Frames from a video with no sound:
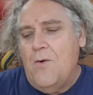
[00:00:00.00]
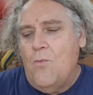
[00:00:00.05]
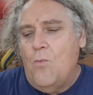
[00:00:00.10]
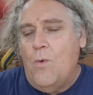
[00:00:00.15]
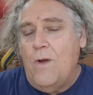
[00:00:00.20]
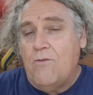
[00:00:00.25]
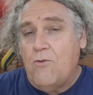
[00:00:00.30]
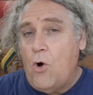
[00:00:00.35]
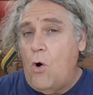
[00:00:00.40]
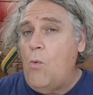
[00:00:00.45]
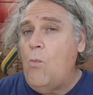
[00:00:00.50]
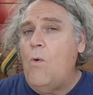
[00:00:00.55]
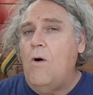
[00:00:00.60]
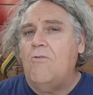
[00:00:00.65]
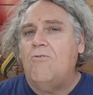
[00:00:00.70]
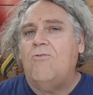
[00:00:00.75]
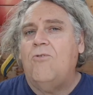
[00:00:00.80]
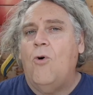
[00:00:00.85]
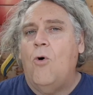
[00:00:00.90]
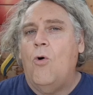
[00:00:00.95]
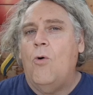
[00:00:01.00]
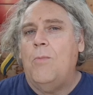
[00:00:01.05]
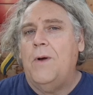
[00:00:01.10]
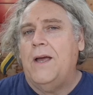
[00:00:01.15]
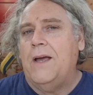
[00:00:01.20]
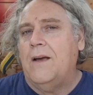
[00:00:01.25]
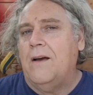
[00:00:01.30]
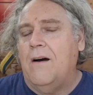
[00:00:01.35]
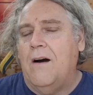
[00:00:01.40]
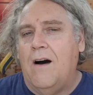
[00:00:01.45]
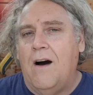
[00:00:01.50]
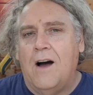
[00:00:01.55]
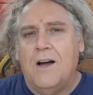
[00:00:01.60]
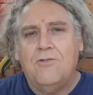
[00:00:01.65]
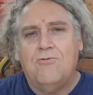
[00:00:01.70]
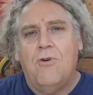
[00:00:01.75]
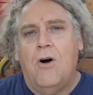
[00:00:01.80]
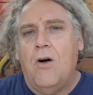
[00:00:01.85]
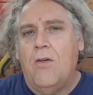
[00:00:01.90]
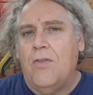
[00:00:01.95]
We've got one forming.
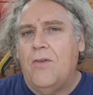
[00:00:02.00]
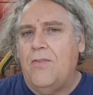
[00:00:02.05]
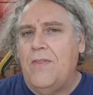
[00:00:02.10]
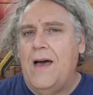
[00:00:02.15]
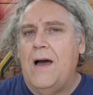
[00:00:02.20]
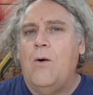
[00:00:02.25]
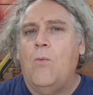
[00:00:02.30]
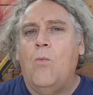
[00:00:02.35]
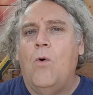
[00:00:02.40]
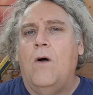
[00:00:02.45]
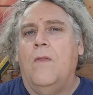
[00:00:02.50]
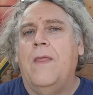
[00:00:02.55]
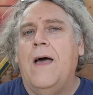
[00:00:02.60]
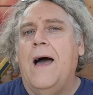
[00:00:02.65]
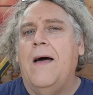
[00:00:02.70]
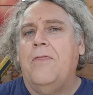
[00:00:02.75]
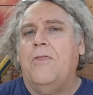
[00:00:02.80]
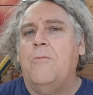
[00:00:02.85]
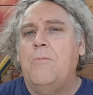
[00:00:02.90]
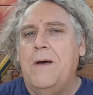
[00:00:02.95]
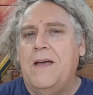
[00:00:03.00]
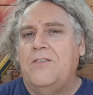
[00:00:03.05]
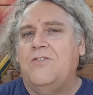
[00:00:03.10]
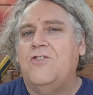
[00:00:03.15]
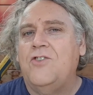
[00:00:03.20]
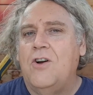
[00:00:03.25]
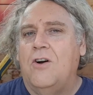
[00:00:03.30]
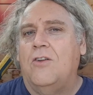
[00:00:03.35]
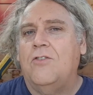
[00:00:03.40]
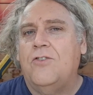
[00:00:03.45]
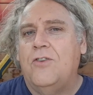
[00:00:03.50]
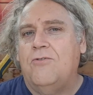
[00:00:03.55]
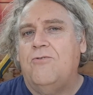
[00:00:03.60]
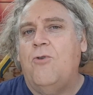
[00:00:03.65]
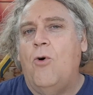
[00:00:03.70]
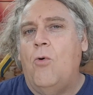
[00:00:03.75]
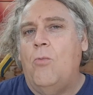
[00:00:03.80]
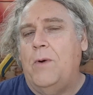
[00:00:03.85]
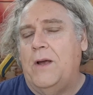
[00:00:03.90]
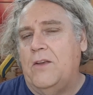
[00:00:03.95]
I'd rather that one had the best chance of
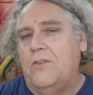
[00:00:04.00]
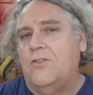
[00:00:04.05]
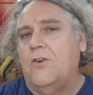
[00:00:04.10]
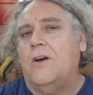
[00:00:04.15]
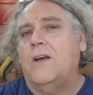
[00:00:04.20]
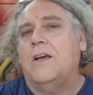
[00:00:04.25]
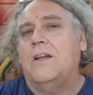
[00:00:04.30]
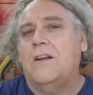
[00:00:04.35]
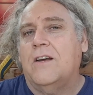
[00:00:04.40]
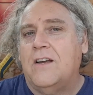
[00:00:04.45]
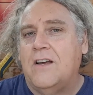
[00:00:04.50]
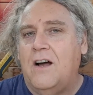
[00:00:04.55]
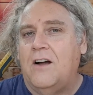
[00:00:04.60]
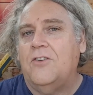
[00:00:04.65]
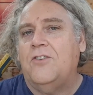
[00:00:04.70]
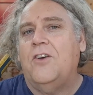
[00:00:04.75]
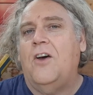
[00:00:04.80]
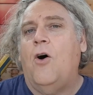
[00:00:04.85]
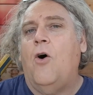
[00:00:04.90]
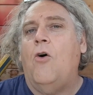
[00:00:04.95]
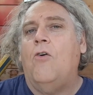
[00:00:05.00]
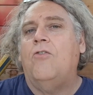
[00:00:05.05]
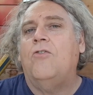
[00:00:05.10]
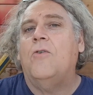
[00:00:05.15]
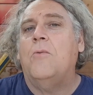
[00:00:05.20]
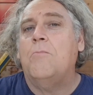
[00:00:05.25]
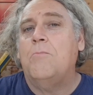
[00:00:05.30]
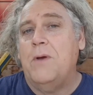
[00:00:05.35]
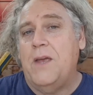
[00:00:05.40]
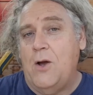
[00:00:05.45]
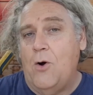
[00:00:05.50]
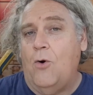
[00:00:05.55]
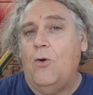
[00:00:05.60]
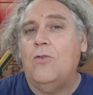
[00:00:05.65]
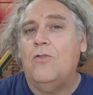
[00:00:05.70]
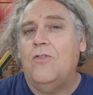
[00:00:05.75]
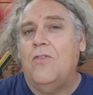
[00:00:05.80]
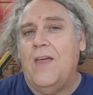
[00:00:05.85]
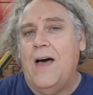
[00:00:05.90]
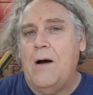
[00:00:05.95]
forming. So I'm going to cut it off
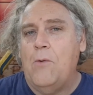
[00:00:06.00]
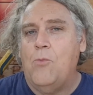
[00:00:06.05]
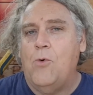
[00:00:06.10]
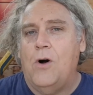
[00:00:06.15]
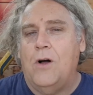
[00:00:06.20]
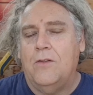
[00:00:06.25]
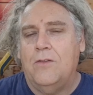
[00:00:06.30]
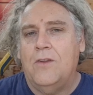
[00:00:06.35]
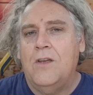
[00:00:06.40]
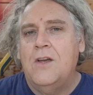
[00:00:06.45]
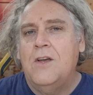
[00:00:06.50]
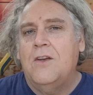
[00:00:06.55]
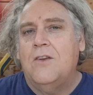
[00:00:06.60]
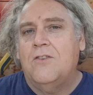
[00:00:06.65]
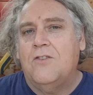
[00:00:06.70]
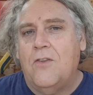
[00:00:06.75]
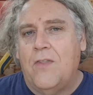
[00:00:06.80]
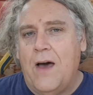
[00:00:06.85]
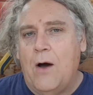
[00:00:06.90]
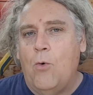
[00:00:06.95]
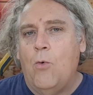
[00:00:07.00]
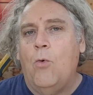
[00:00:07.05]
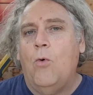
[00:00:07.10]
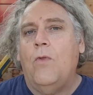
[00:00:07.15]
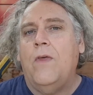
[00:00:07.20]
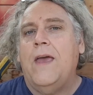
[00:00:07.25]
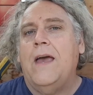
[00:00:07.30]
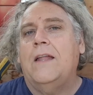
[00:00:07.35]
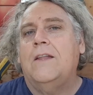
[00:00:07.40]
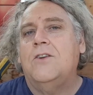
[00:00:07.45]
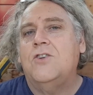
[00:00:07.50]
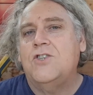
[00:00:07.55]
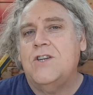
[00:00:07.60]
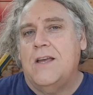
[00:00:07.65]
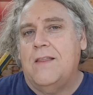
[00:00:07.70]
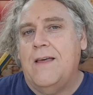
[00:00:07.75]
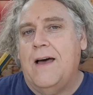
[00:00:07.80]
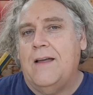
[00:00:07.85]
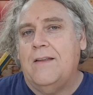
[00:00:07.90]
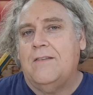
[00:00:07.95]
beyond that one so that all the
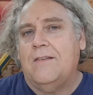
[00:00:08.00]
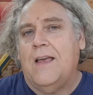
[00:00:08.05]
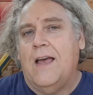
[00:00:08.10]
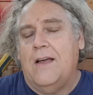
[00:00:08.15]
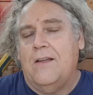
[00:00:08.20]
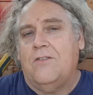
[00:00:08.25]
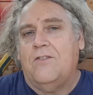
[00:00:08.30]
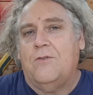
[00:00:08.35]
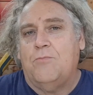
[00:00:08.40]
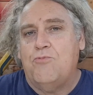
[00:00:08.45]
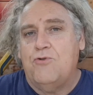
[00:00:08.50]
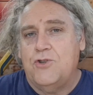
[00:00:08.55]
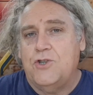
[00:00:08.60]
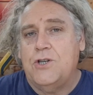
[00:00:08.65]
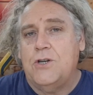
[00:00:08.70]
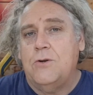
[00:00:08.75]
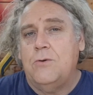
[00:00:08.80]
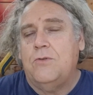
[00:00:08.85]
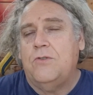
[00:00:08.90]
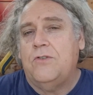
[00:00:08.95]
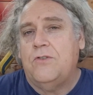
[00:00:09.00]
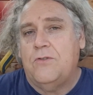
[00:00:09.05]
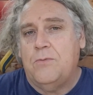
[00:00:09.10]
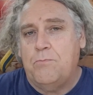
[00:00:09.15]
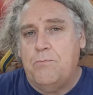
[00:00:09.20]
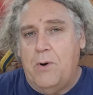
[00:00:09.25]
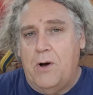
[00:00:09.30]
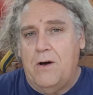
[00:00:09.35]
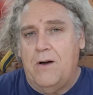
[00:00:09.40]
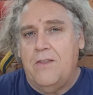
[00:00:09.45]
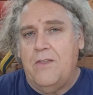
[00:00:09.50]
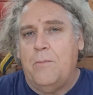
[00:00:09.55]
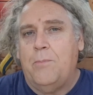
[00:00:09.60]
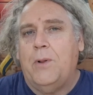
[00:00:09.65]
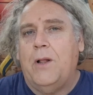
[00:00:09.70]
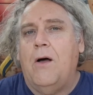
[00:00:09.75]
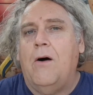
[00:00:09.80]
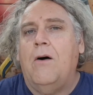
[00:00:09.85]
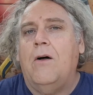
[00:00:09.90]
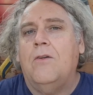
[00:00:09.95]
energy that gets produced by the
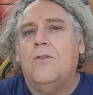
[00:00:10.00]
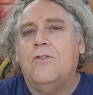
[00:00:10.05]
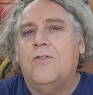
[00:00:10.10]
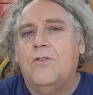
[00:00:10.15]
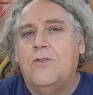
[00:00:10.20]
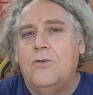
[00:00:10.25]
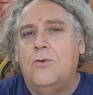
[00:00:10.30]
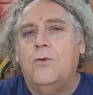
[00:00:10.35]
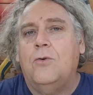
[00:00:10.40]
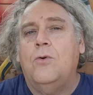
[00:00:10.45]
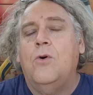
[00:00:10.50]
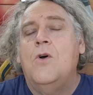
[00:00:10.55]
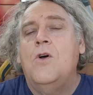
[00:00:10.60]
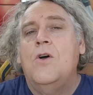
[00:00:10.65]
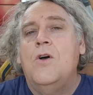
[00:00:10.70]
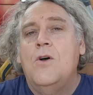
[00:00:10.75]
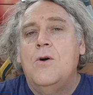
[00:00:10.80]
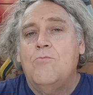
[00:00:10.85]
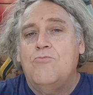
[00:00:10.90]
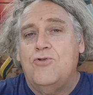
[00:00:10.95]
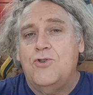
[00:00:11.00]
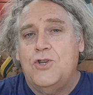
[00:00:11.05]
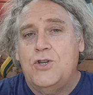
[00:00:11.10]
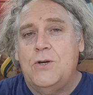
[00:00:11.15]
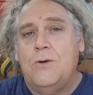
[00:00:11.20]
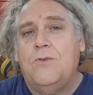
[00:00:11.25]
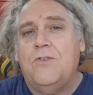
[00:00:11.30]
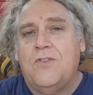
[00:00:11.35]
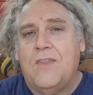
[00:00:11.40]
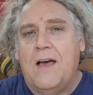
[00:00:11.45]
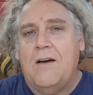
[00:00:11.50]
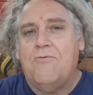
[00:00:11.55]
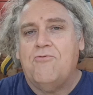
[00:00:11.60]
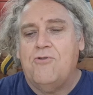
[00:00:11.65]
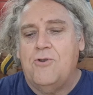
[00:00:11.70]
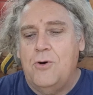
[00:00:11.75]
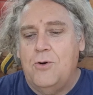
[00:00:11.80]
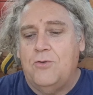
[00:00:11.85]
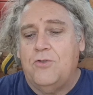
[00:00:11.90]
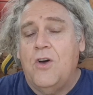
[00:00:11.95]
plant to produce that
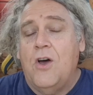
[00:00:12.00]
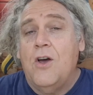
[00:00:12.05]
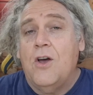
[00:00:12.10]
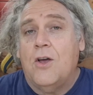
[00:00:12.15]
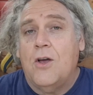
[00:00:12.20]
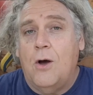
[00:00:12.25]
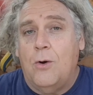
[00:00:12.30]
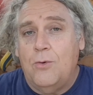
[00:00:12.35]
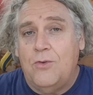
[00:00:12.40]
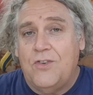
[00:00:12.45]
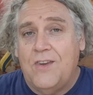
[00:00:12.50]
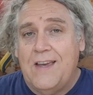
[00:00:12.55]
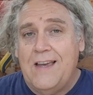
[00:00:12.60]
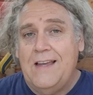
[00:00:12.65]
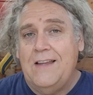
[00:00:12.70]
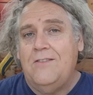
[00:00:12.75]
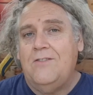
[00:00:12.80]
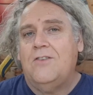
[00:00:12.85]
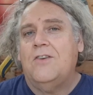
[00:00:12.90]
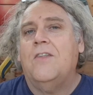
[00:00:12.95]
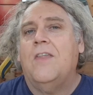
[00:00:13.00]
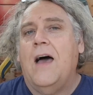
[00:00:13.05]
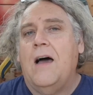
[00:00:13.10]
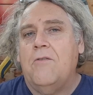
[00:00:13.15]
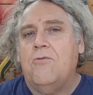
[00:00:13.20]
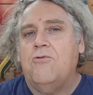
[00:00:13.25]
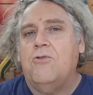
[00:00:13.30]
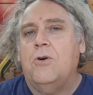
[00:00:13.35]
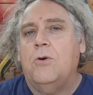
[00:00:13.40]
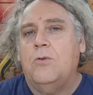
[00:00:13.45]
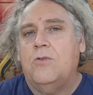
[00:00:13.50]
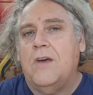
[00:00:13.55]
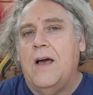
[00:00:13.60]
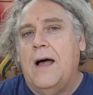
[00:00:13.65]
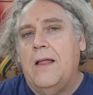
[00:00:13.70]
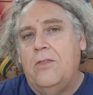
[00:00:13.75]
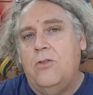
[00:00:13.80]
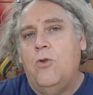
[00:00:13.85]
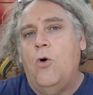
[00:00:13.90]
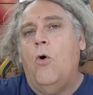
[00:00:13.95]
fruit goes into that fruit
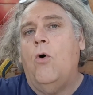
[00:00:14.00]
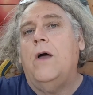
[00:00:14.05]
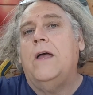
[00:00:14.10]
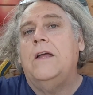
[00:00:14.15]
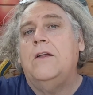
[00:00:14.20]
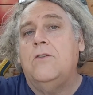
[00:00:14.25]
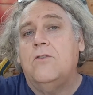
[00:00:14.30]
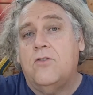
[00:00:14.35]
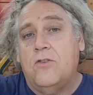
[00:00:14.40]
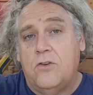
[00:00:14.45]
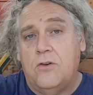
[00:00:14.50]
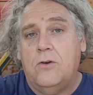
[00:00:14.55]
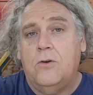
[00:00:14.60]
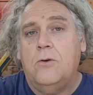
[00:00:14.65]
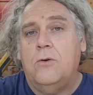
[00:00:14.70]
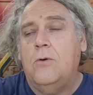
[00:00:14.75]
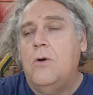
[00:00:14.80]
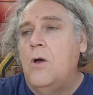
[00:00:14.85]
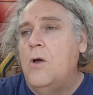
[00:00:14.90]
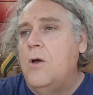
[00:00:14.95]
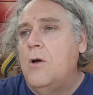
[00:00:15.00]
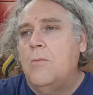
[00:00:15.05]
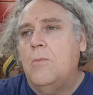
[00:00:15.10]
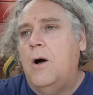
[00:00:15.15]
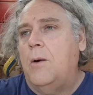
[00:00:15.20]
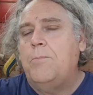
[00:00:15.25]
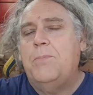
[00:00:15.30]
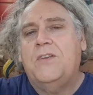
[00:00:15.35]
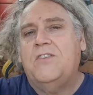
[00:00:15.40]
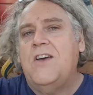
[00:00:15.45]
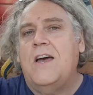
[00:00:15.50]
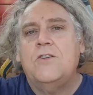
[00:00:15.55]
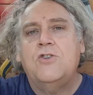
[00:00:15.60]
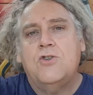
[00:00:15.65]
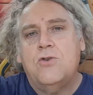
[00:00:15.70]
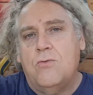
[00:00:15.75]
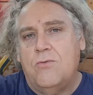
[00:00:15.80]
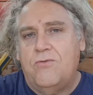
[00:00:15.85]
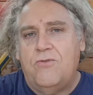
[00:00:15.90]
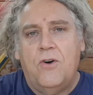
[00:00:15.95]
and not into a
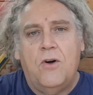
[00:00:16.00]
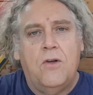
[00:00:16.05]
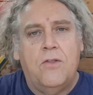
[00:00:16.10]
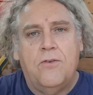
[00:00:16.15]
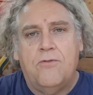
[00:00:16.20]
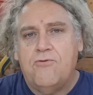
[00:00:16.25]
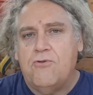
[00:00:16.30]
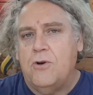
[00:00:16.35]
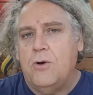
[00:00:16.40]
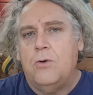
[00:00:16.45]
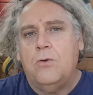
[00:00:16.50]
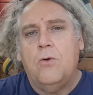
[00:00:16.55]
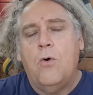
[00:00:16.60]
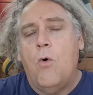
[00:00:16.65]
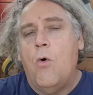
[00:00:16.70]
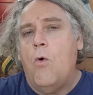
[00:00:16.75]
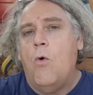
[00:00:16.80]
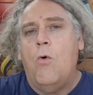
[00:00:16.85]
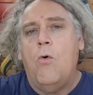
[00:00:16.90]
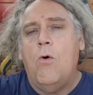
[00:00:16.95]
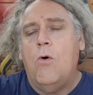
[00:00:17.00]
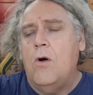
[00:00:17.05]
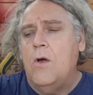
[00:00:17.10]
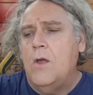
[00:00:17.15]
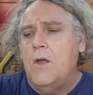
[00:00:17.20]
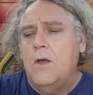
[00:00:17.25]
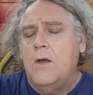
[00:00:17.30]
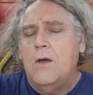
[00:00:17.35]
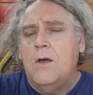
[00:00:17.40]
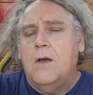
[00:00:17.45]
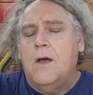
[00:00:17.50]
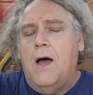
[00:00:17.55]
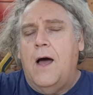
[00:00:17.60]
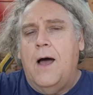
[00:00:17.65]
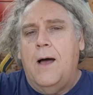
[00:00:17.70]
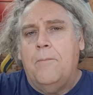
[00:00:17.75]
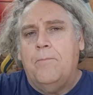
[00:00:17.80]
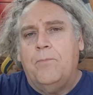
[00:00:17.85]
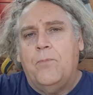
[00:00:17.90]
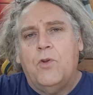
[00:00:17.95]
potential further fruit, or
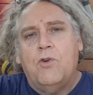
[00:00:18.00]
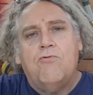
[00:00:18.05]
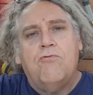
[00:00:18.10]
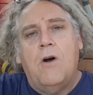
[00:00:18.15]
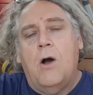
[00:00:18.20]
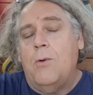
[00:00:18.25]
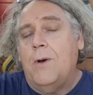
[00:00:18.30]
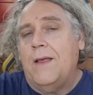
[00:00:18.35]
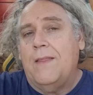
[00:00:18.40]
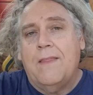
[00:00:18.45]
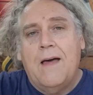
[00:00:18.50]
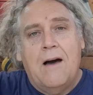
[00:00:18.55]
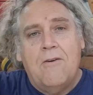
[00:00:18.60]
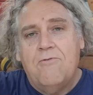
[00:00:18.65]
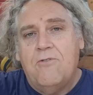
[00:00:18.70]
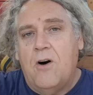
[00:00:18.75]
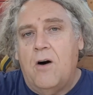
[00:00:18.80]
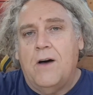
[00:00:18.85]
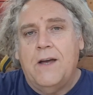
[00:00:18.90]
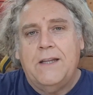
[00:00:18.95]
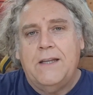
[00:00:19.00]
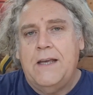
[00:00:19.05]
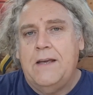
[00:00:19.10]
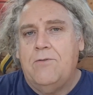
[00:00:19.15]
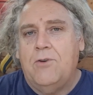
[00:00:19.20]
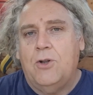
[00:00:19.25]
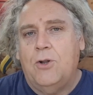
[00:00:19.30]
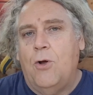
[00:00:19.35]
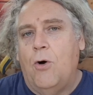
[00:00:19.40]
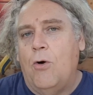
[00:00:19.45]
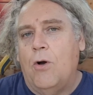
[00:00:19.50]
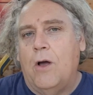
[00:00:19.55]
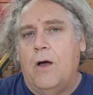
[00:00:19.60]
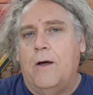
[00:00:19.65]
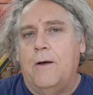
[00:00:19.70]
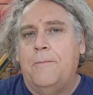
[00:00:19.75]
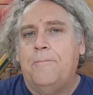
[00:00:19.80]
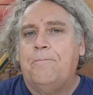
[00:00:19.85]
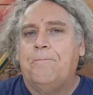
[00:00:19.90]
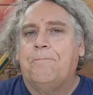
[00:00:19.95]
growing that vine even longer.